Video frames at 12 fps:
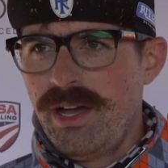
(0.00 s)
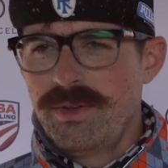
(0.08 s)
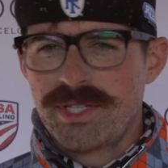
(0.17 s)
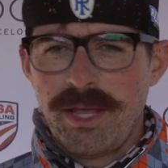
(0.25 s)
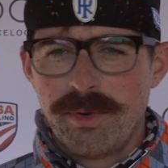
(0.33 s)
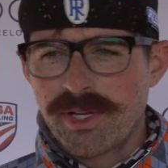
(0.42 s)

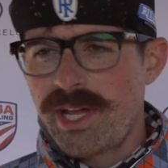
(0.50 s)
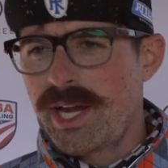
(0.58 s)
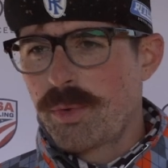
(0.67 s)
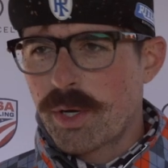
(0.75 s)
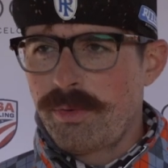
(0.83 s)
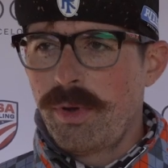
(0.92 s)
was able to
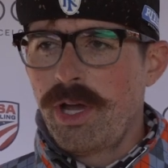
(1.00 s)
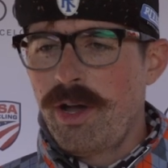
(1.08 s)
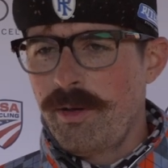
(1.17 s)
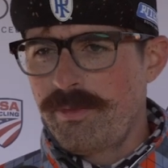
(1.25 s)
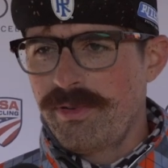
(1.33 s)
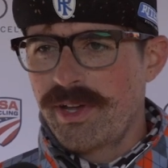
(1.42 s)
kind of work my way
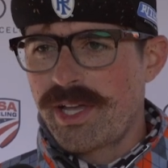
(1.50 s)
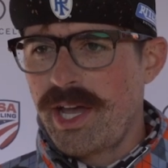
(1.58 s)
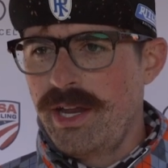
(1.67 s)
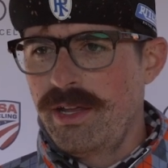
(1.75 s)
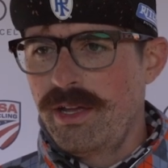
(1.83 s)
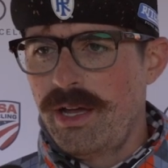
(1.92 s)
up.
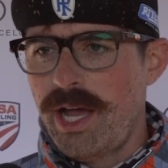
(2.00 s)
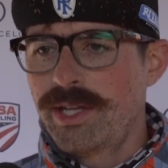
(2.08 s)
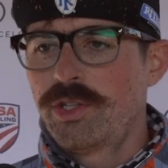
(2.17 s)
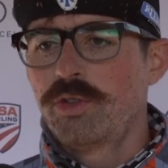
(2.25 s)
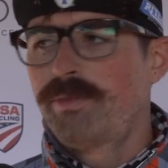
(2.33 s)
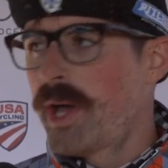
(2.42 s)

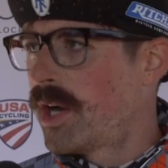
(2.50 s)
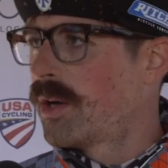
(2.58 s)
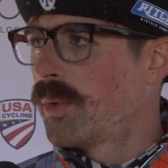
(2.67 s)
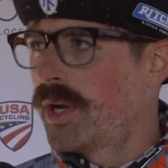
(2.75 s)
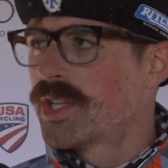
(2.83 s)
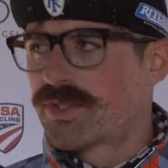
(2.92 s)
I do
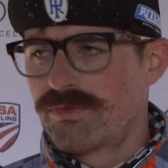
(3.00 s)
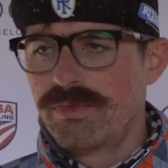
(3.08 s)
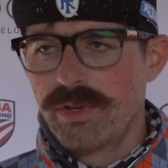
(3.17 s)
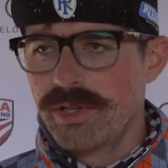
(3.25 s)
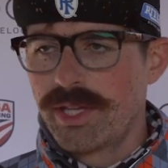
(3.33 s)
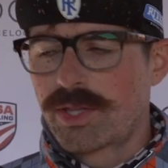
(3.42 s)
better when it's
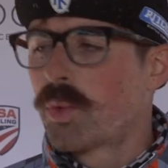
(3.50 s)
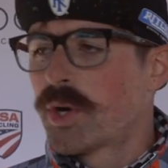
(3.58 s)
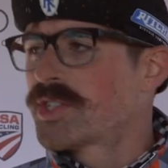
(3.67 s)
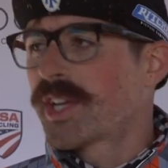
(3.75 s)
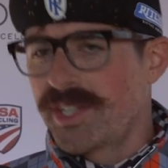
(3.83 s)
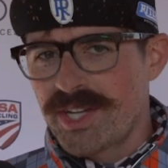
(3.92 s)
really, like, the
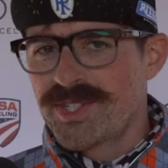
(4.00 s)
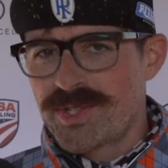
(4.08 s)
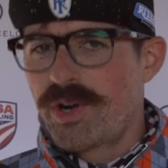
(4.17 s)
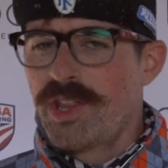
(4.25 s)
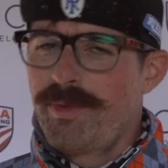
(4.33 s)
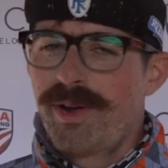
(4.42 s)
worse the
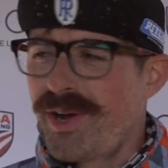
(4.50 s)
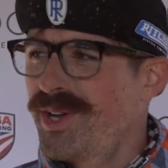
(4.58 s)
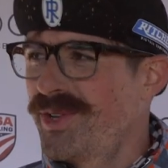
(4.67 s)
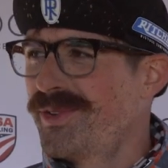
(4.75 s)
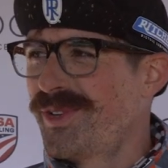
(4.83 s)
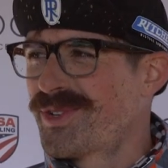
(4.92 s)
conditions are, the better I
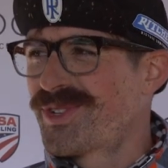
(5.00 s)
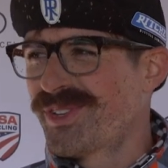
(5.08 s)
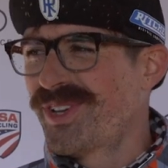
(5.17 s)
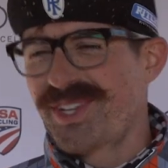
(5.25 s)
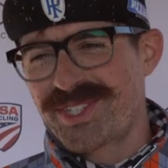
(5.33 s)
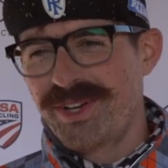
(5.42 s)
do
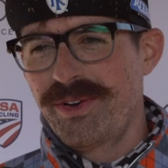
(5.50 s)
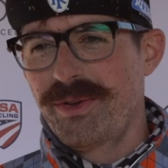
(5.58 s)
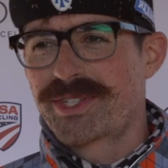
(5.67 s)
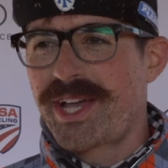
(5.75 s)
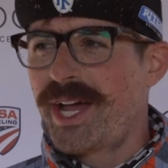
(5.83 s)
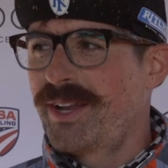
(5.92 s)
usually, so
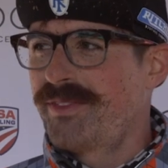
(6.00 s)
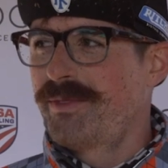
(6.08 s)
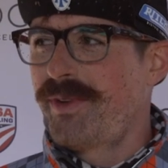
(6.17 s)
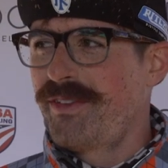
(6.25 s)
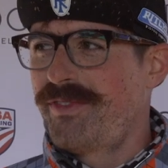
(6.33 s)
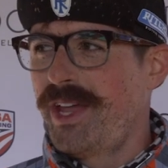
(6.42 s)
it was kind of
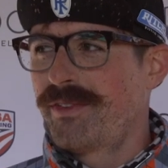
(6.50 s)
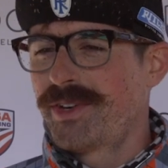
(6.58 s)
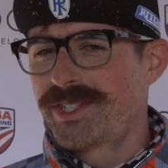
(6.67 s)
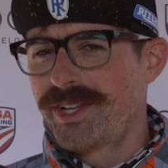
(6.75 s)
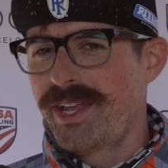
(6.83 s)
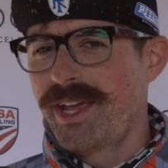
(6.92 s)
in my
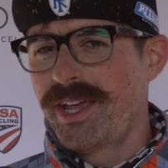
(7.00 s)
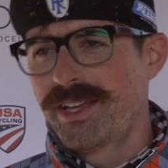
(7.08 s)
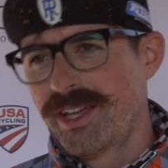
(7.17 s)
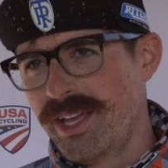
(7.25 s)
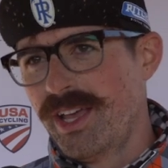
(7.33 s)
favor today.